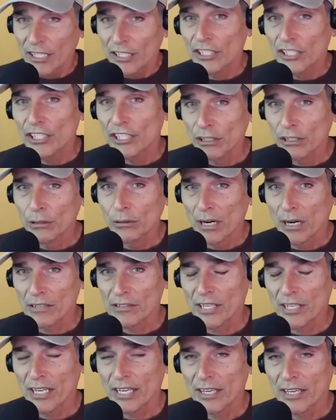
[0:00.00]
You are
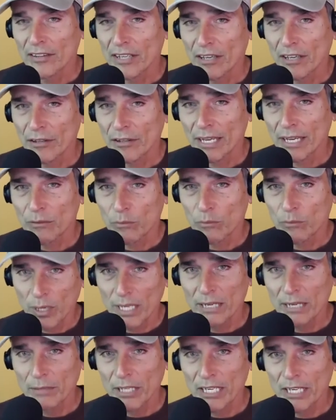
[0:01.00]
saying, on the other hand,
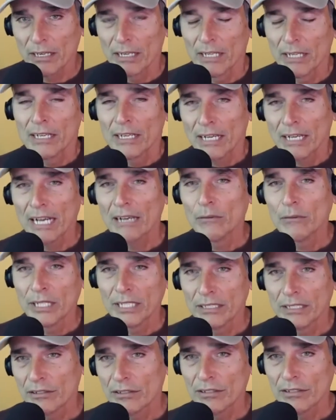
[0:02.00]
wait a minute, I
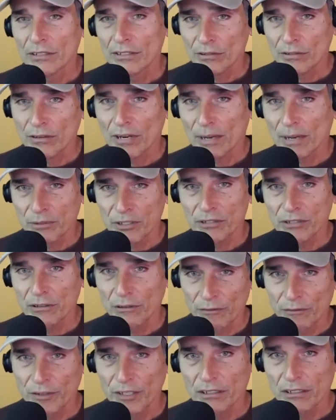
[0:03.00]
went into this crop
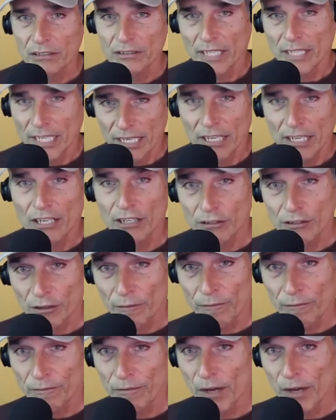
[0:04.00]
circle field, here's a
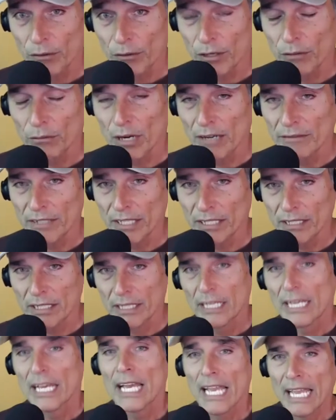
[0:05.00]
photo of it,
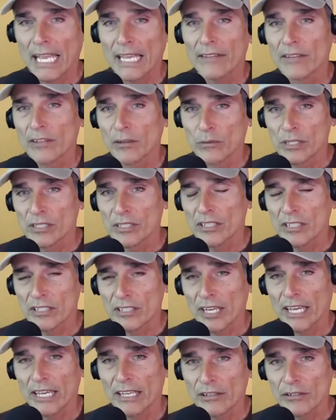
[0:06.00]
and there was this
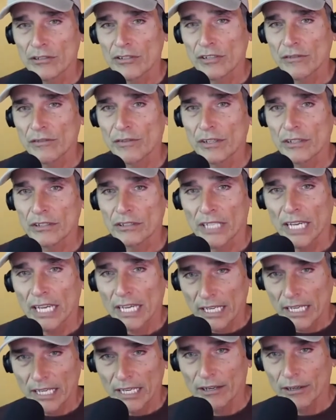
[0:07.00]
energy field,
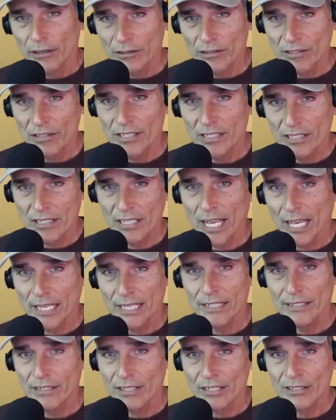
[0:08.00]
here's the
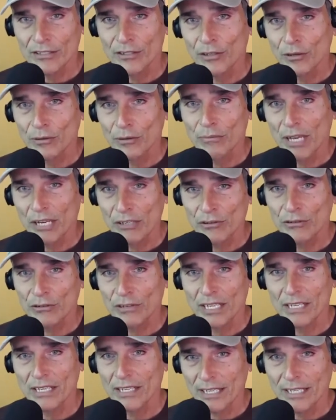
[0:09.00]
scientist who measured
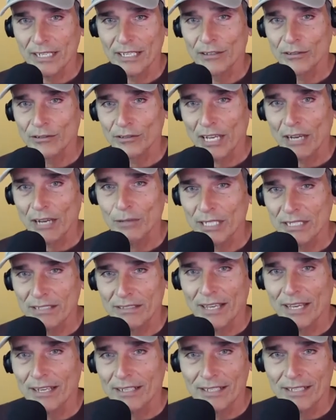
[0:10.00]
it, and here's how he
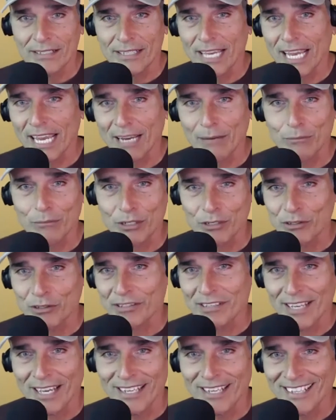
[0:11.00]
said his cameras,
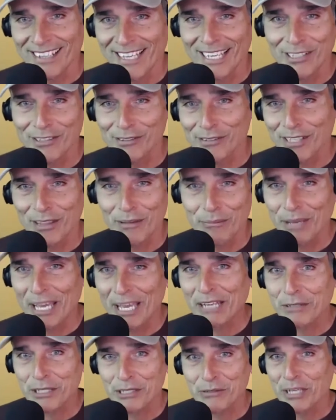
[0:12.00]
kind of like you said, yep, the
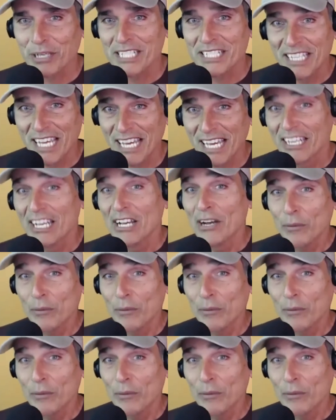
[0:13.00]
batteries, yep, were dead.